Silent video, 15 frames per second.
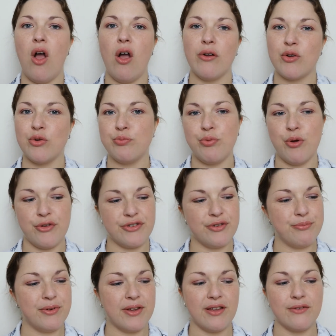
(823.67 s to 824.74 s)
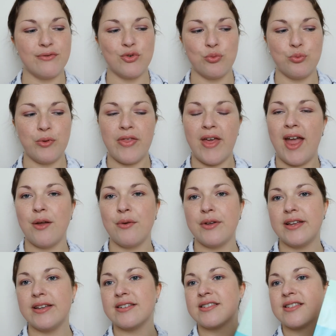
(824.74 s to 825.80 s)
I could possibly have done
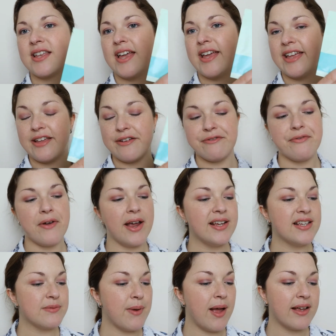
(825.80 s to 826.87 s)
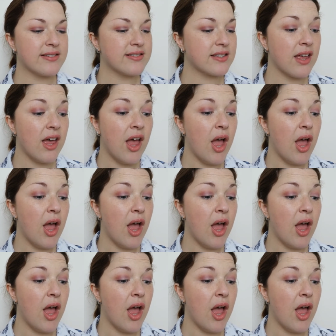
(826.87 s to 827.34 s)
without is the face mask,